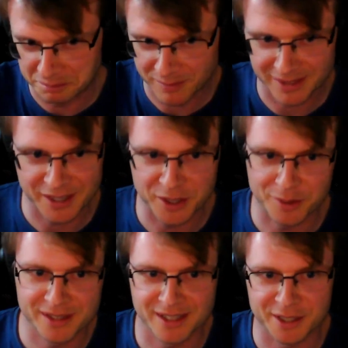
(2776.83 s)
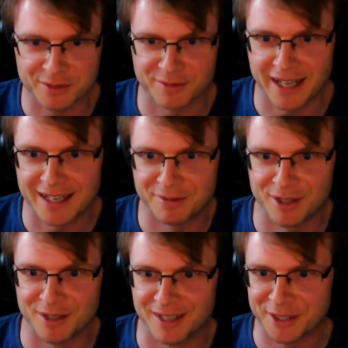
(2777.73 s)
it's kind of that level
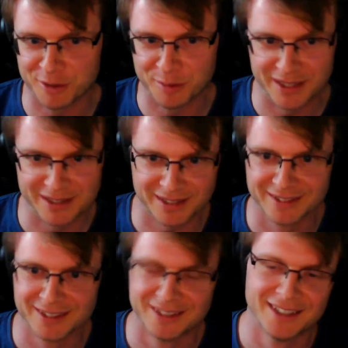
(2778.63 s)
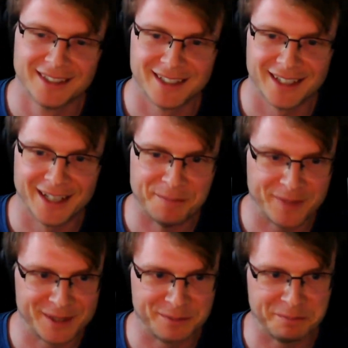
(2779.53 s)
of like durability
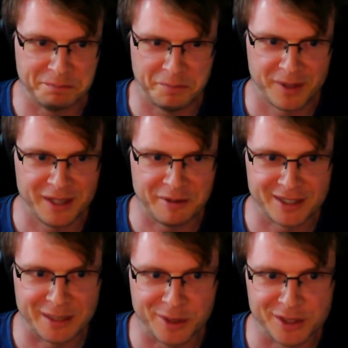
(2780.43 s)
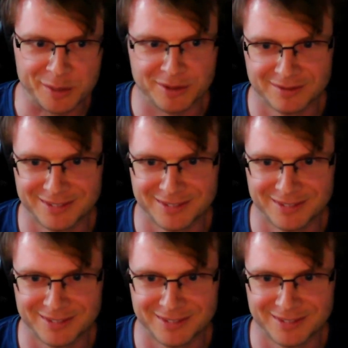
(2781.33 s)
is theoretically possible.